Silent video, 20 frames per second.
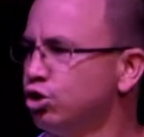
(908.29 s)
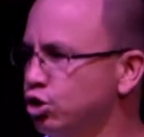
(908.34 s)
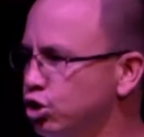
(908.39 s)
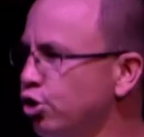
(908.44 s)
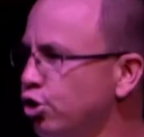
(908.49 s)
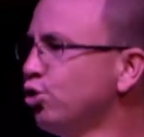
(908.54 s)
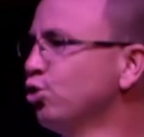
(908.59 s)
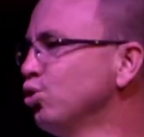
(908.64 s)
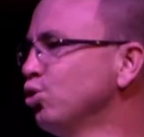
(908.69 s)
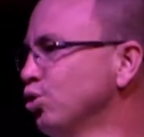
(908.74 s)

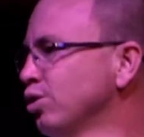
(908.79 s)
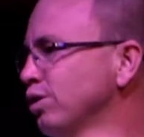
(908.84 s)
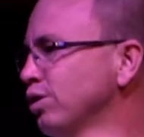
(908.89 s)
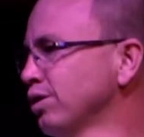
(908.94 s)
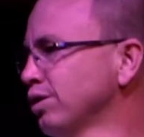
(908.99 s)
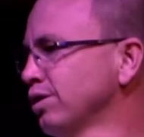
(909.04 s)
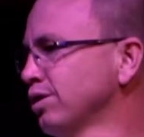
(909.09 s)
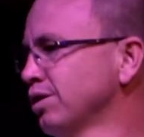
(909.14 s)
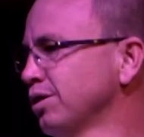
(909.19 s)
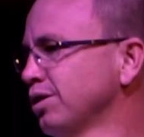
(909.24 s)
two
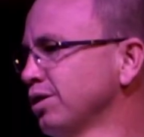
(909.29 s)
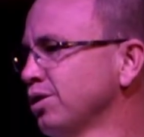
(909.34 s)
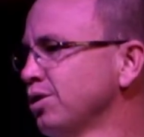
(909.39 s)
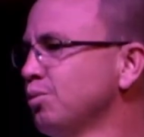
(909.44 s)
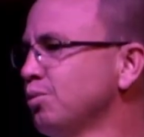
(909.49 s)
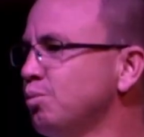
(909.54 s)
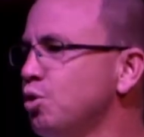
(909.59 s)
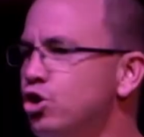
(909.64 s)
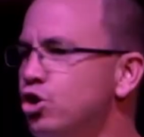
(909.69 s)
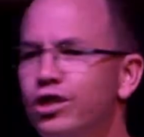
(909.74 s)

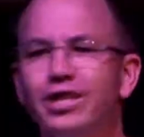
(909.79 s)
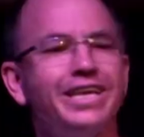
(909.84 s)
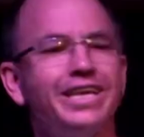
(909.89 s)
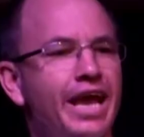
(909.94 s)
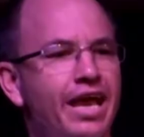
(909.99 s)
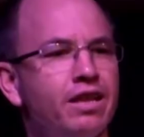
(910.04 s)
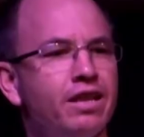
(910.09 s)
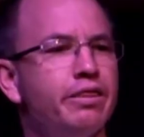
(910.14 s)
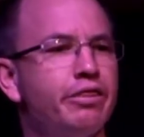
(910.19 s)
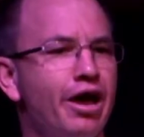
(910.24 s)
puts
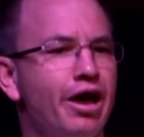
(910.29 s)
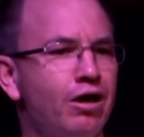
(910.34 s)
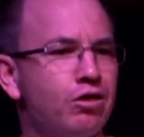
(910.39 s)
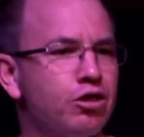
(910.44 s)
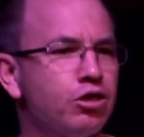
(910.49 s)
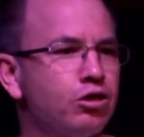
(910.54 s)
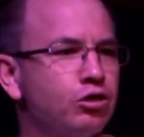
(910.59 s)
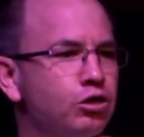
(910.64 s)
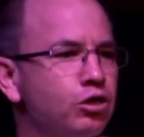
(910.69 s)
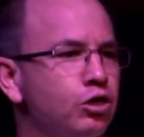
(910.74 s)
10,000
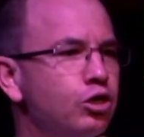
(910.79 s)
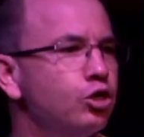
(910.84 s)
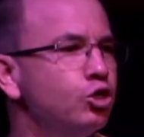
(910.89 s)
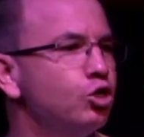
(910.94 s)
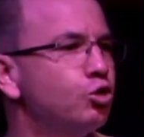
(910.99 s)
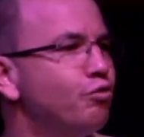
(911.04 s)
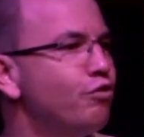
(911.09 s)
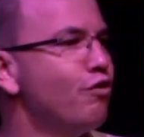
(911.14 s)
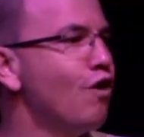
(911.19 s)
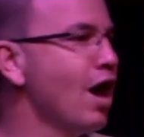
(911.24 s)

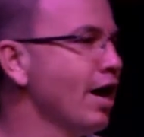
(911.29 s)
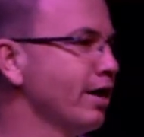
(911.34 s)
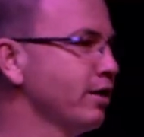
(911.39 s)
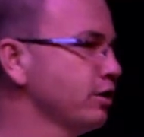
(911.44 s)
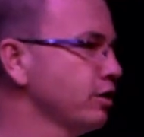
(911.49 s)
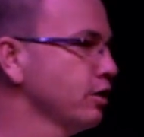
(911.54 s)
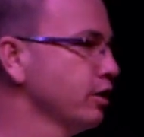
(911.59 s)
to flight.